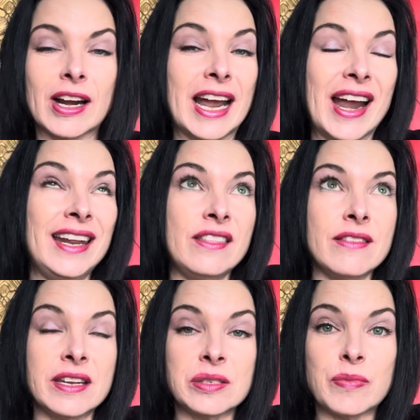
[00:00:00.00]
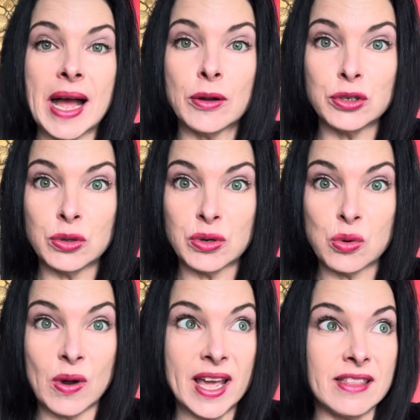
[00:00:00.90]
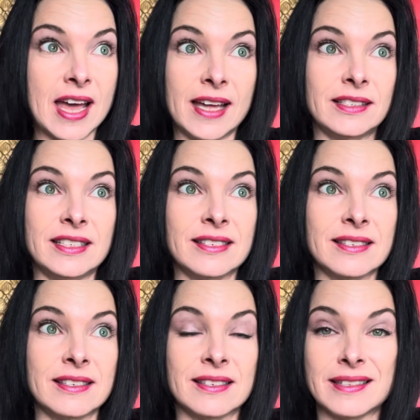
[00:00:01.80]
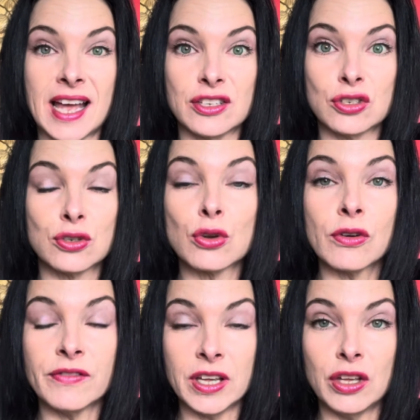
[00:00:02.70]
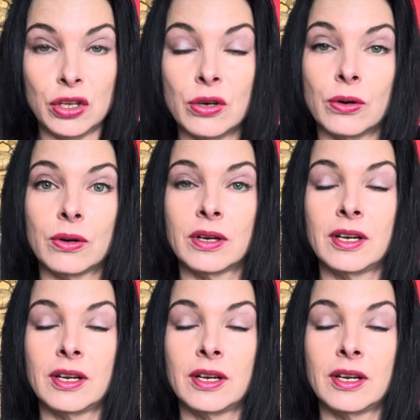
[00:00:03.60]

anything that has bound you in a way that is, is not serving you.